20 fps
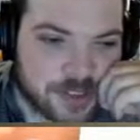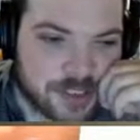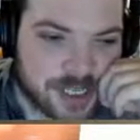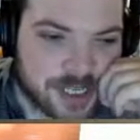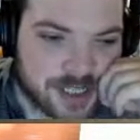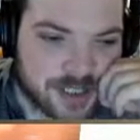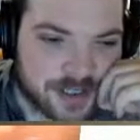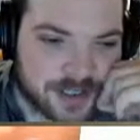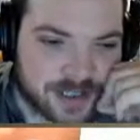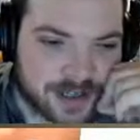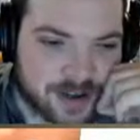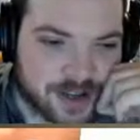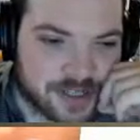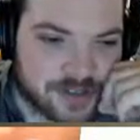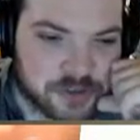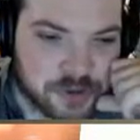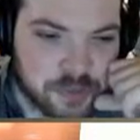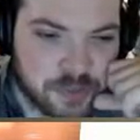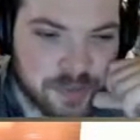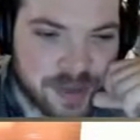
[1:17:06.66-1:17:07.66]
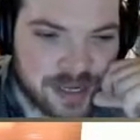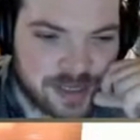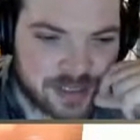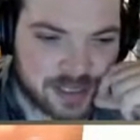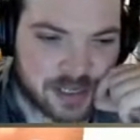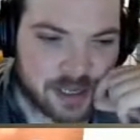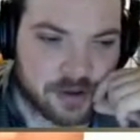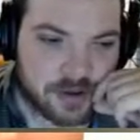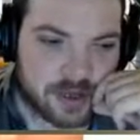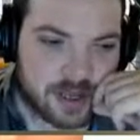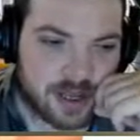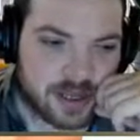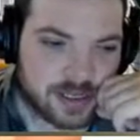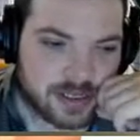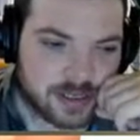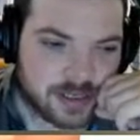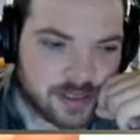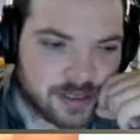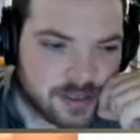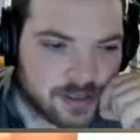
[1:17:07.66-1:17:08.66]
says the regards from Mexico,
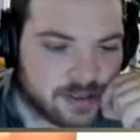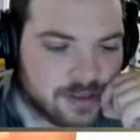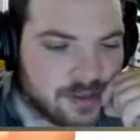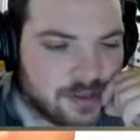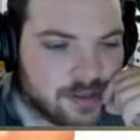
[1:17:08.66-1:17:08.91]
guys.